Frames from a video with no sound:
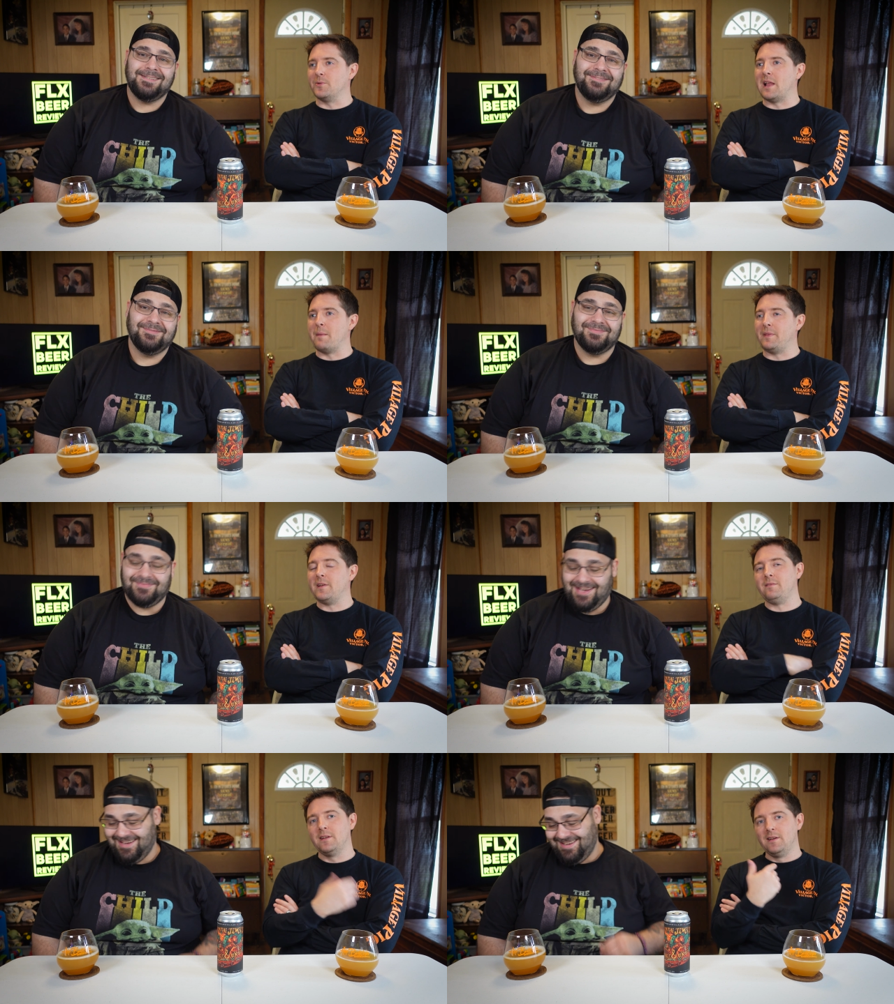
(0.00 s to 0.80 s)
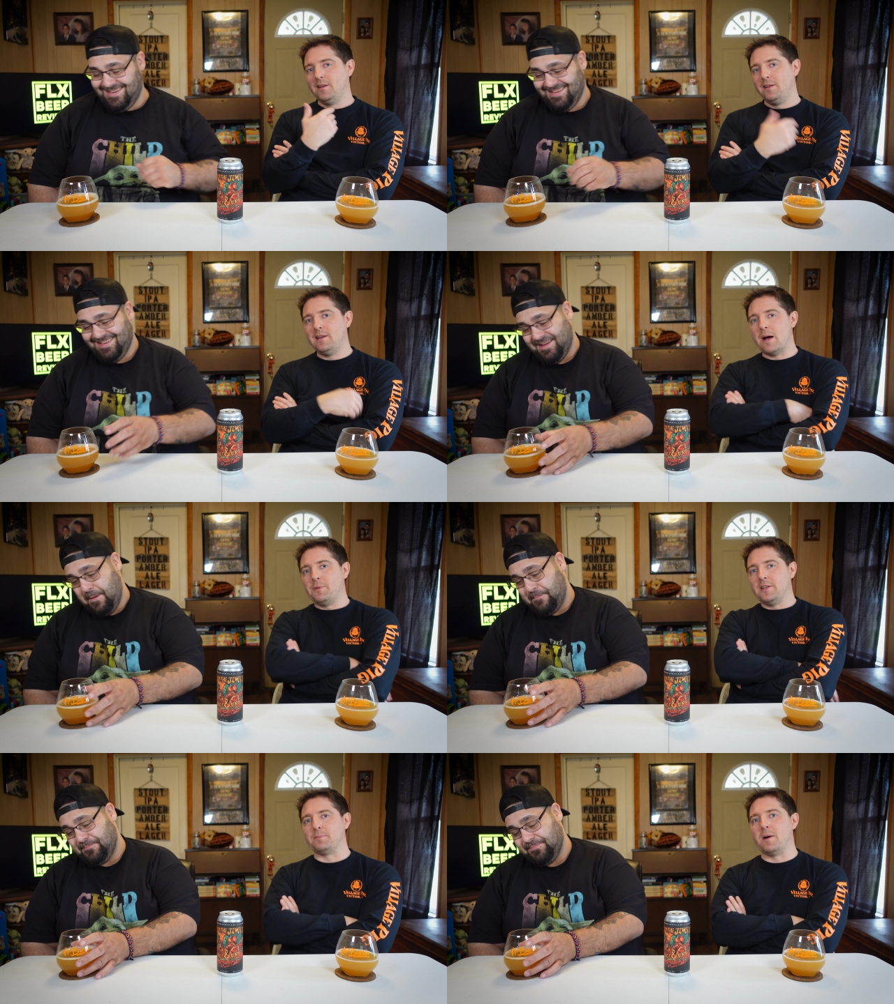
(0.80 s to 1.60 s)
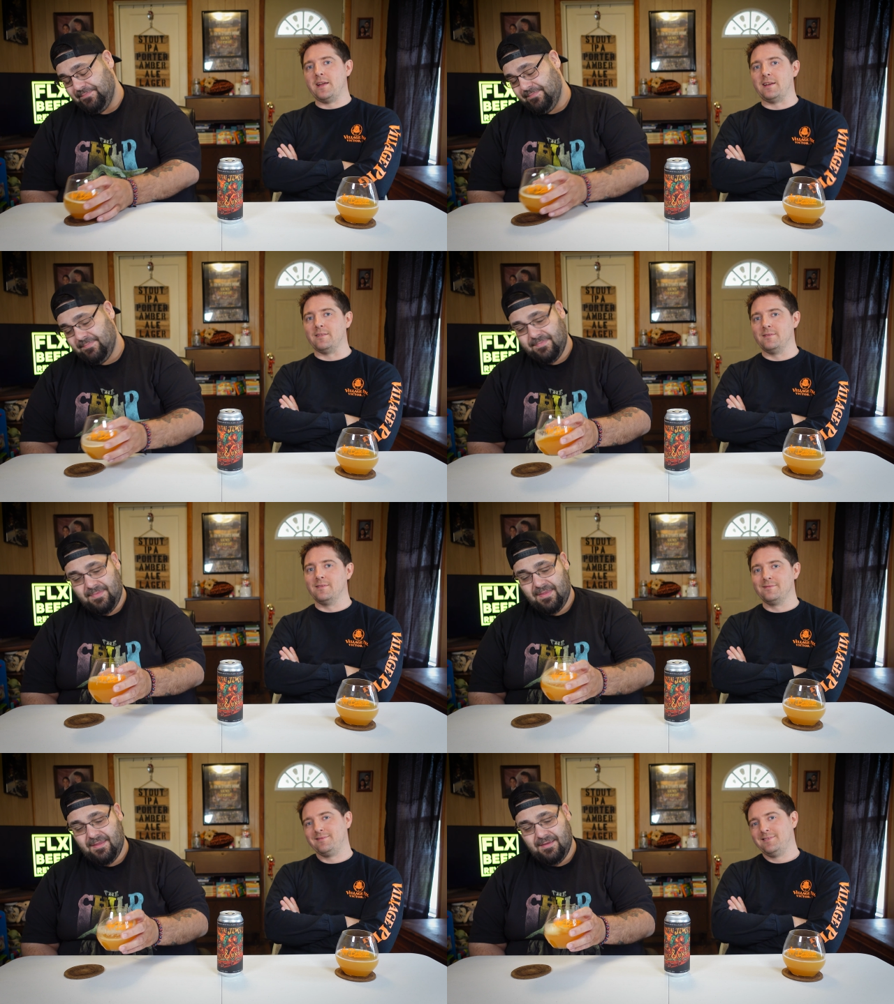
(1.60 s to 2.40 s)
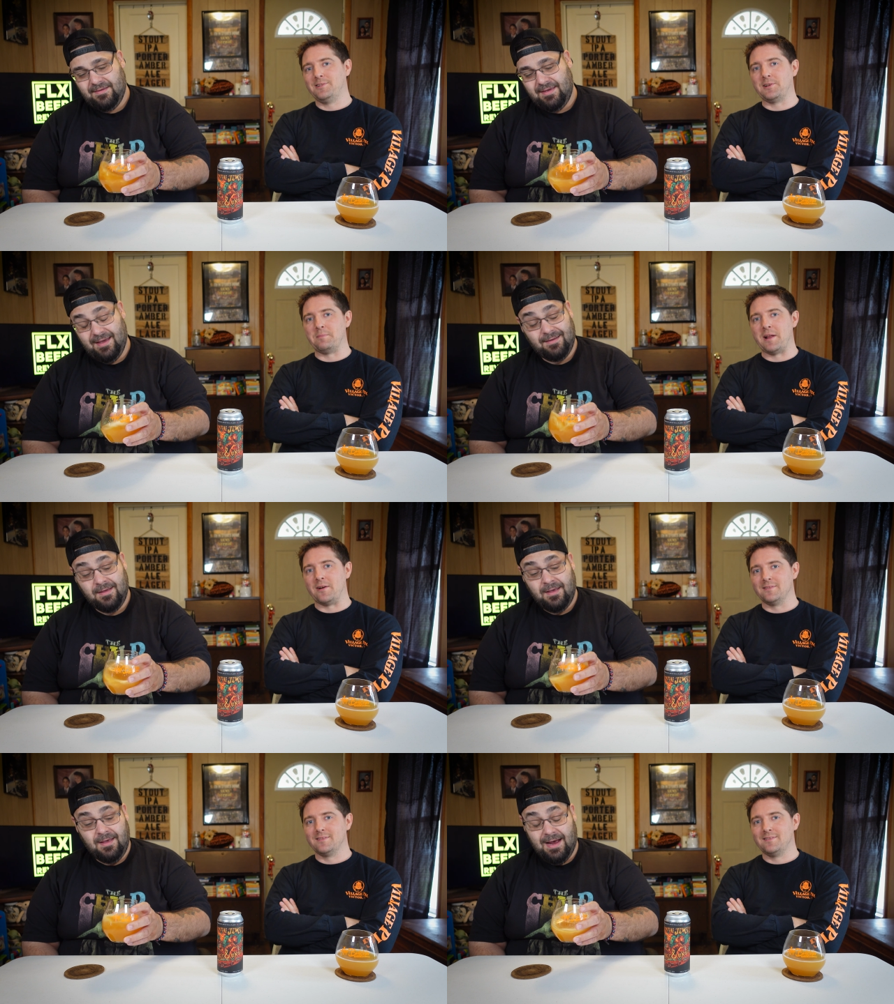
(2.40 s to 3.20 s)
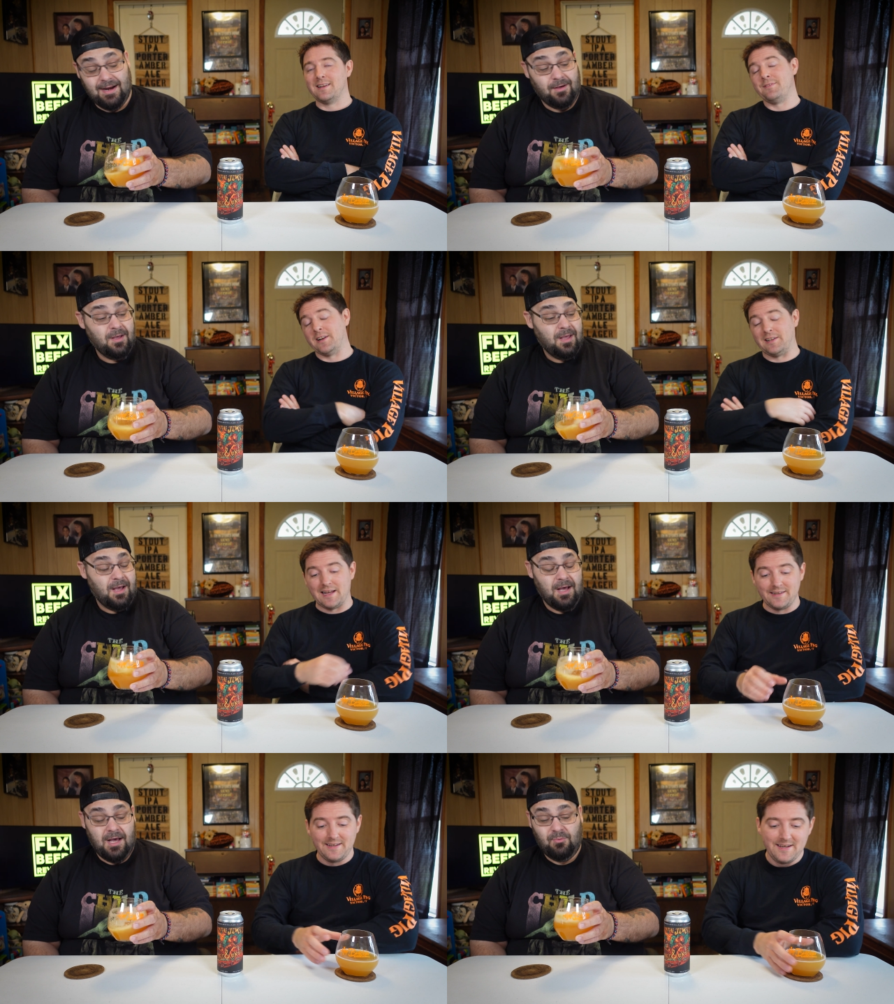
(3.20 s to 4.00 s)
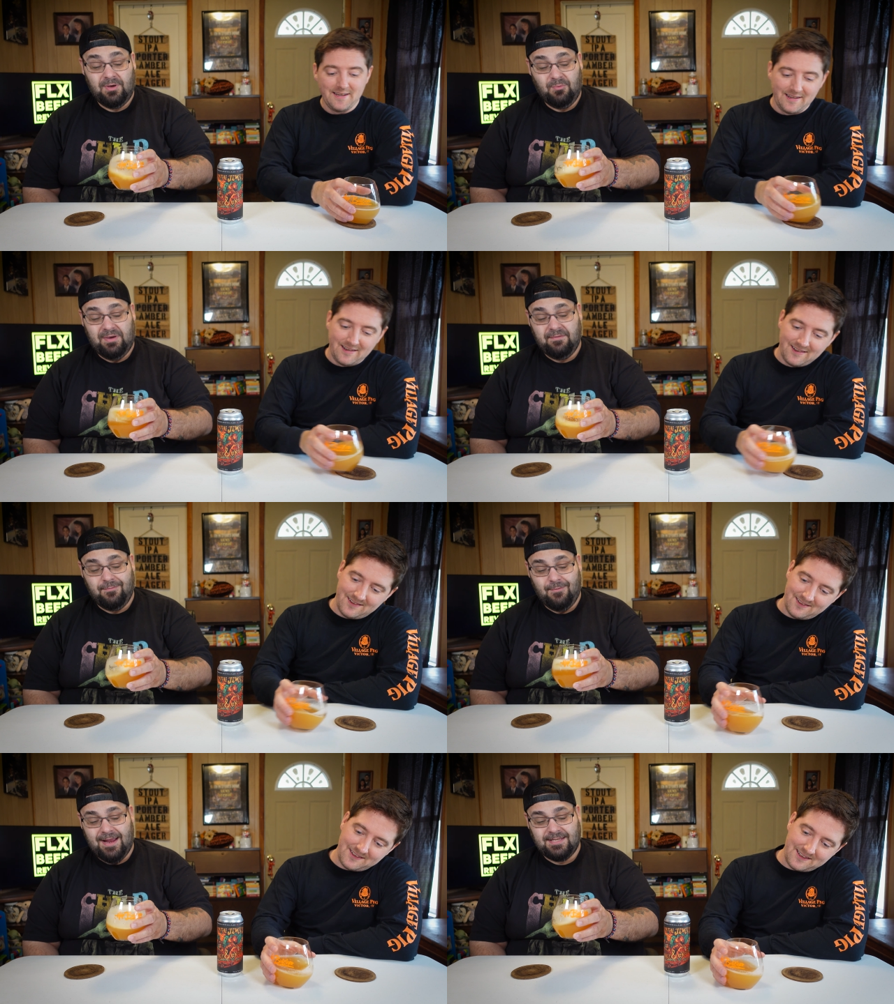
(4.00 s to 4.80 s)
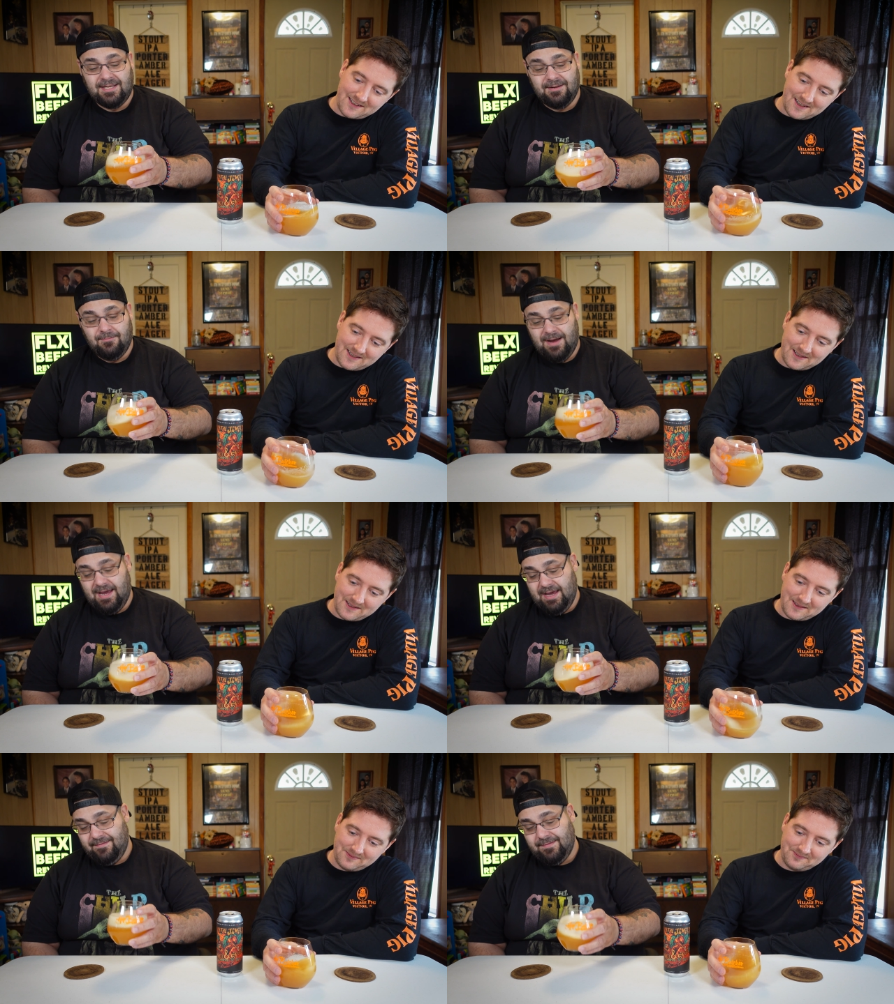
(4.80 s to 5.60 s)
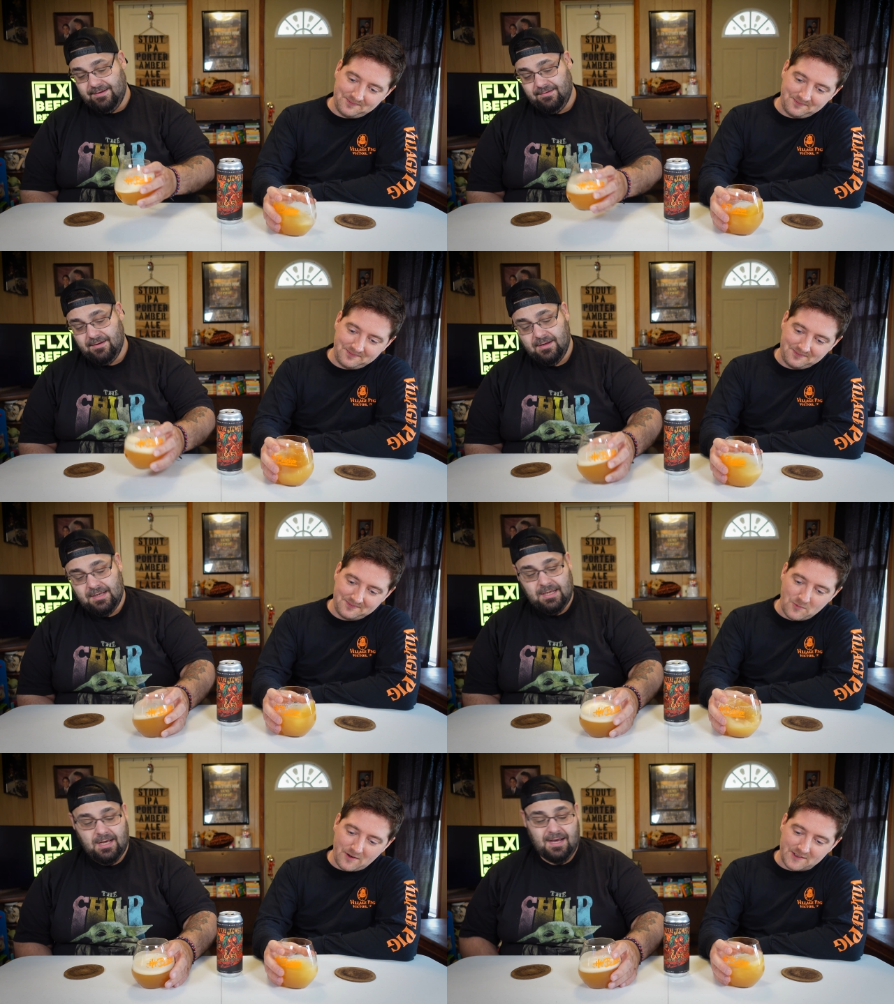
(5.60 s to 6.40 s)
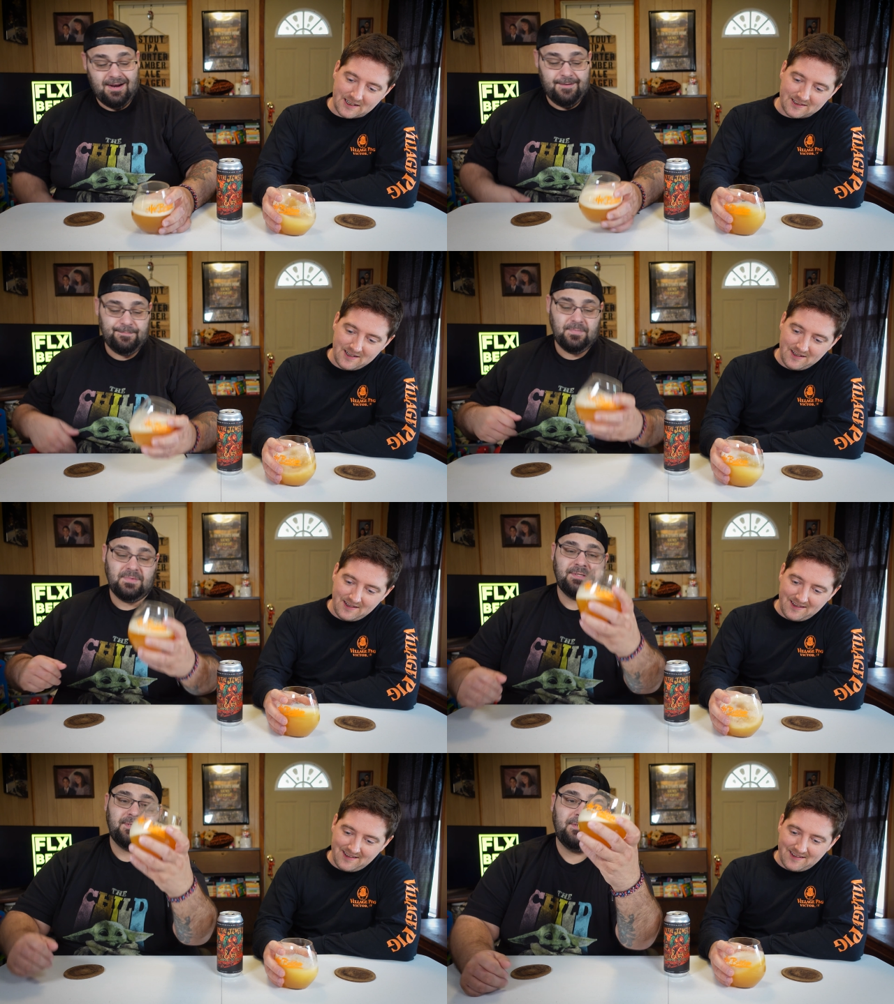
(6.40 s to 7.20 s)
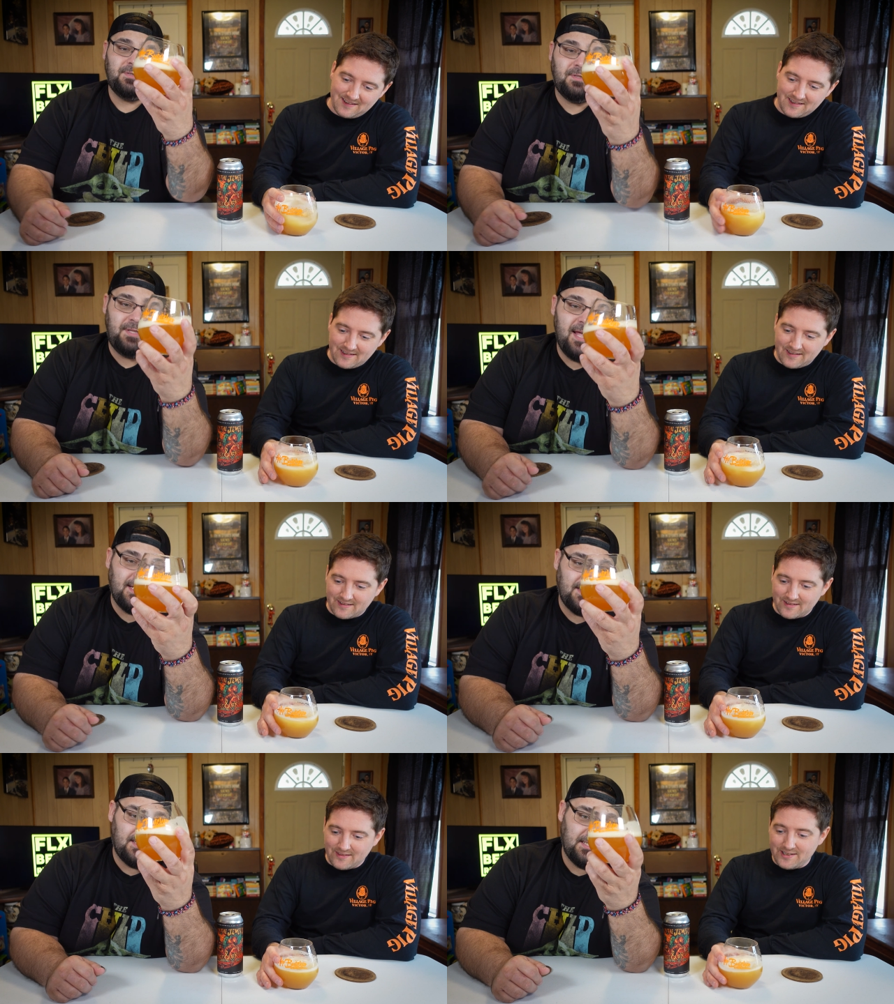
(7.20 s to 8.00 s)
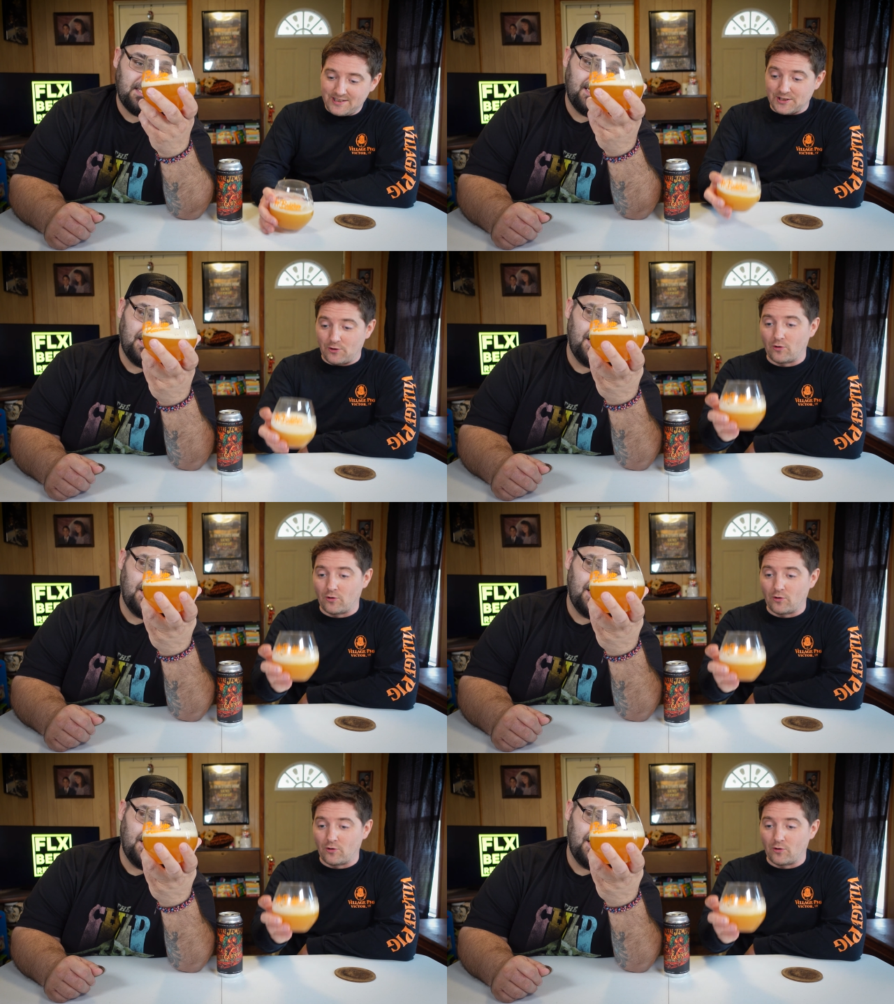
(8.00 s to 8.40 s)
Speaker 1: doing a lot, but then you got with this Mike, and
Speaker 2: look at him now. Oh. I've done a lot. Uh, we we've ranted and raved and what all right. This this is a